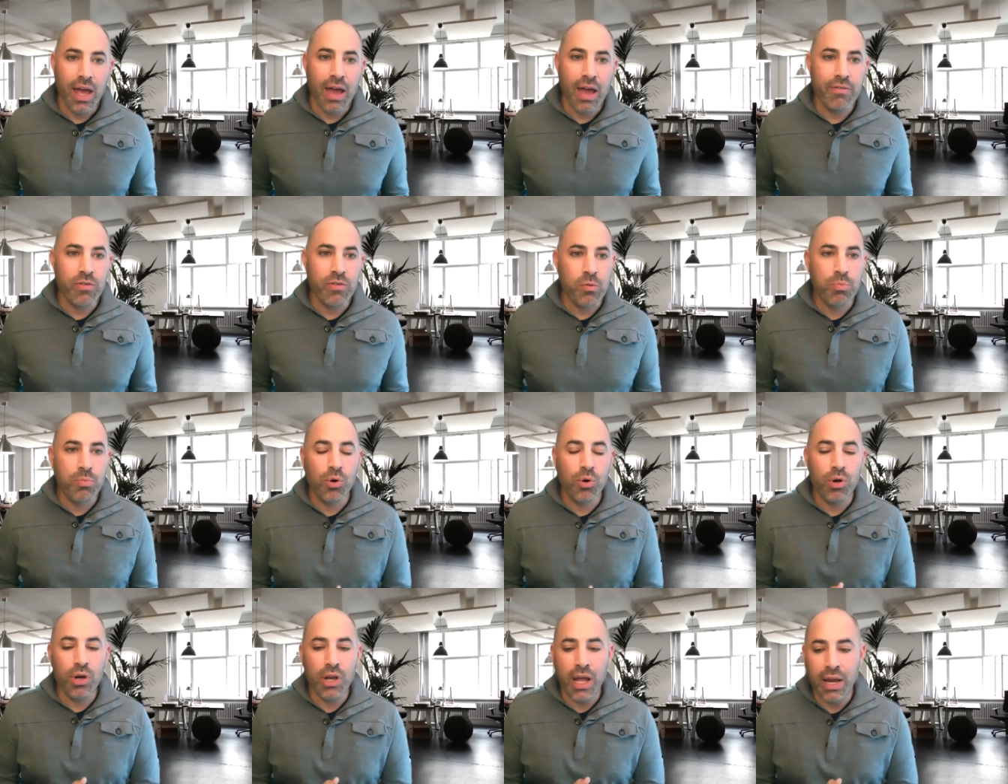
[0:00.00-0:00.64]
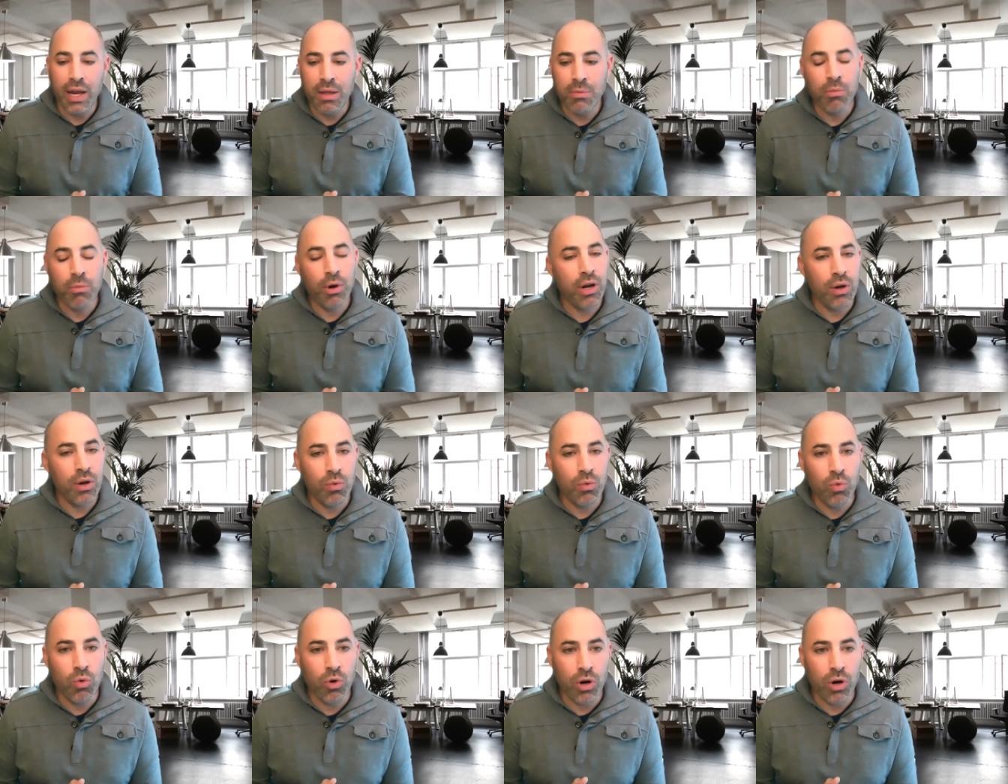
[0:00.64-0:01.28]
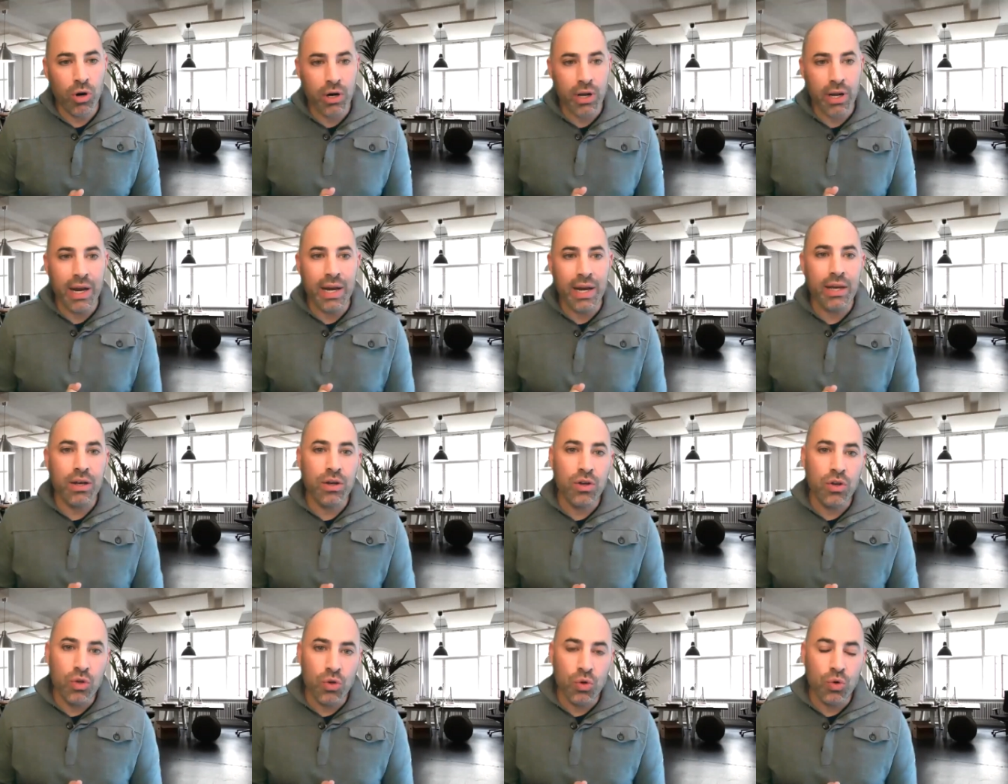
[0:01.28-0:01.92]
Have you put any money to work in any
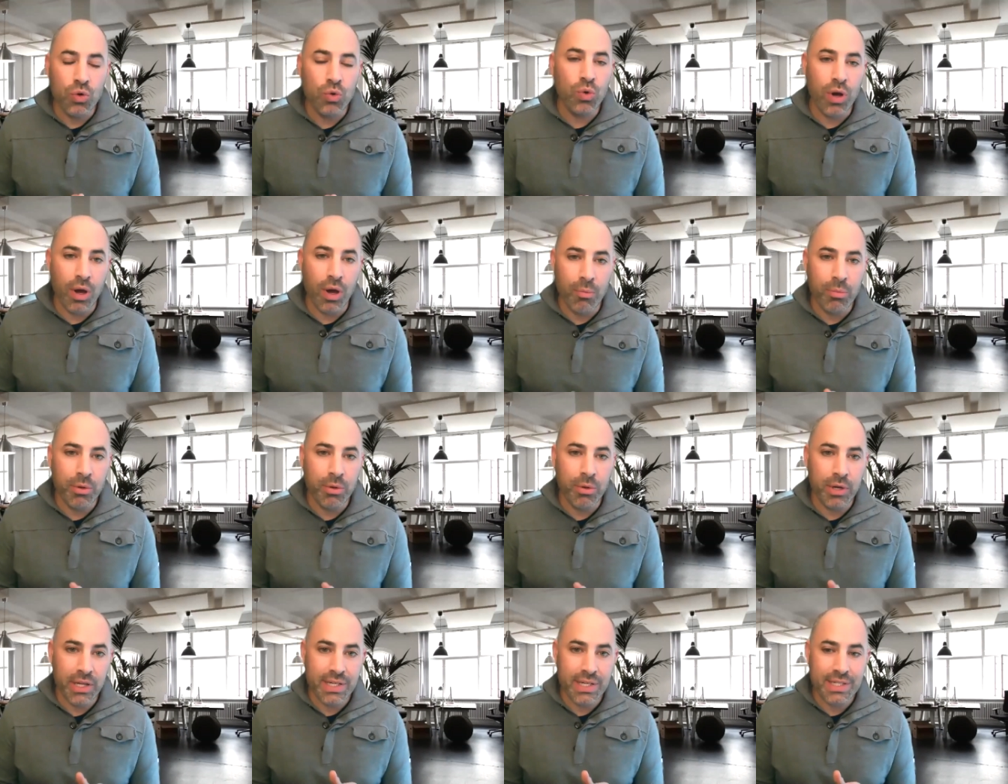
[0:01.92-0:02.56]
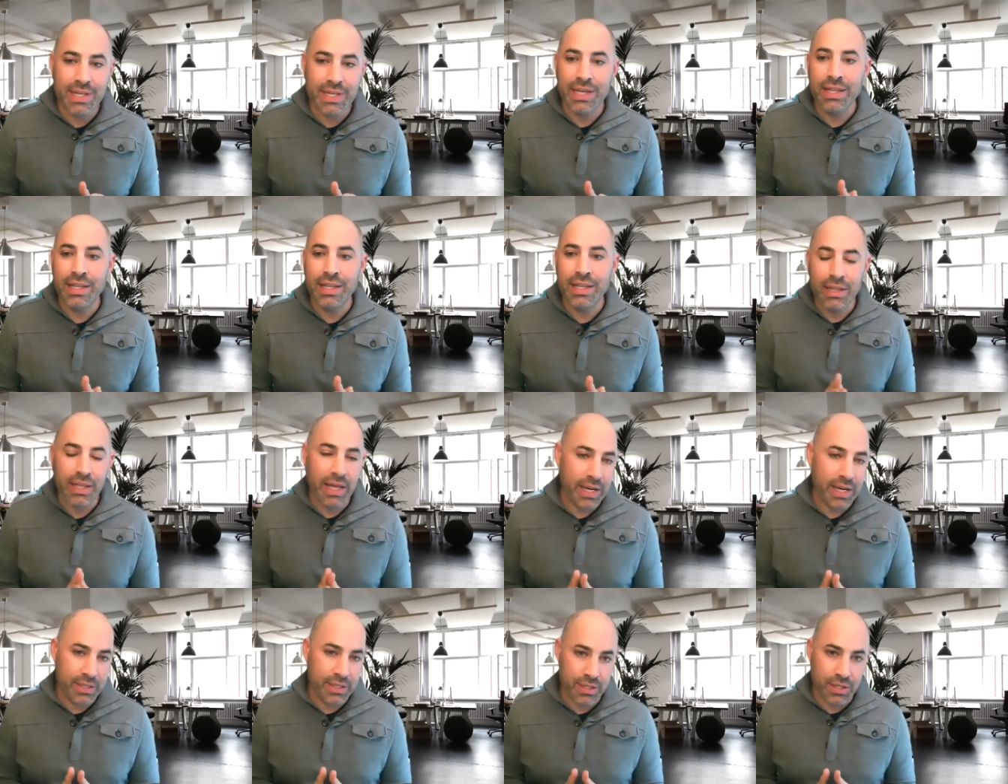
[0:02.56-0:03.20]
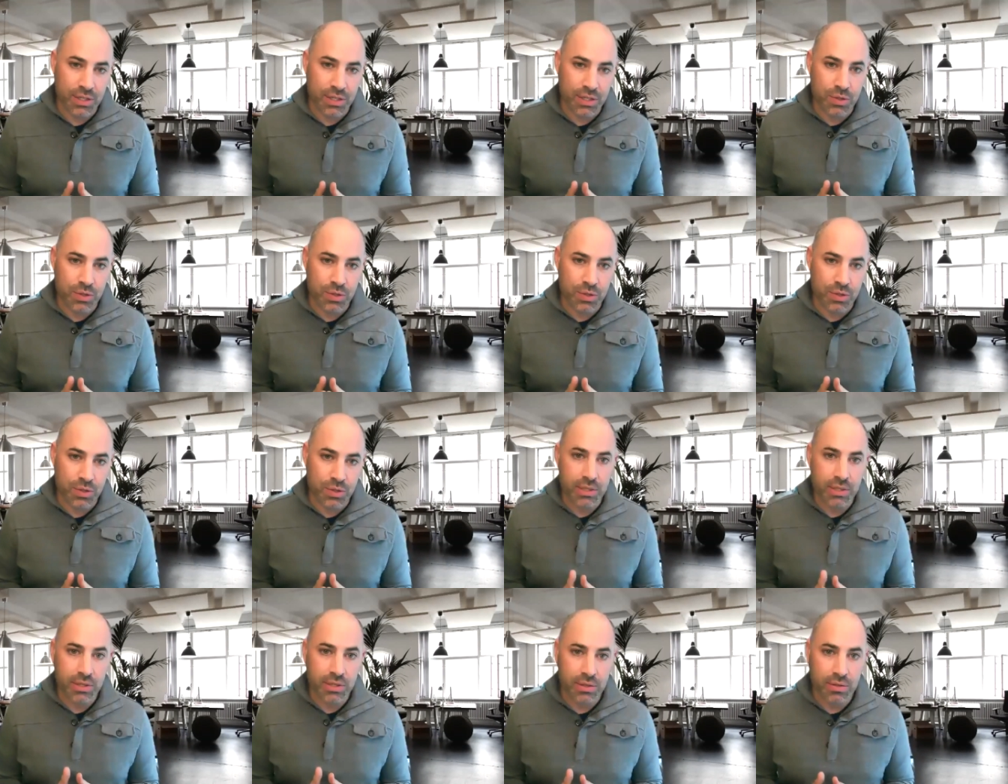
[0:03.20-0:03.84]
new companies in the last 6
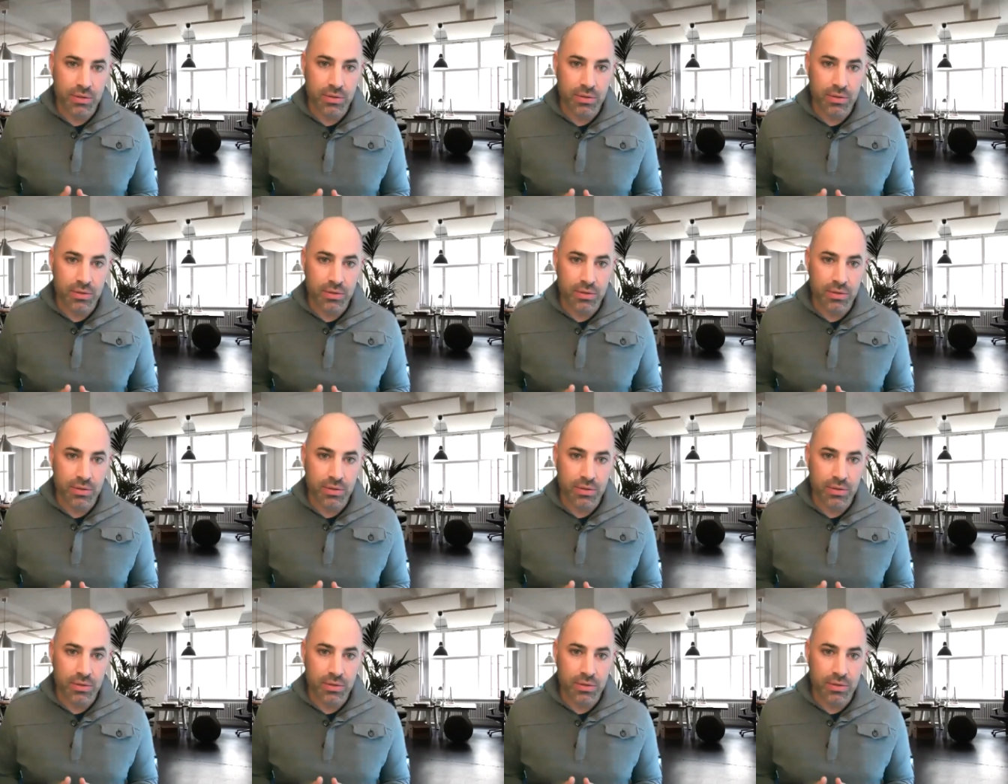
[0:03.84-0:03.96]
weeks?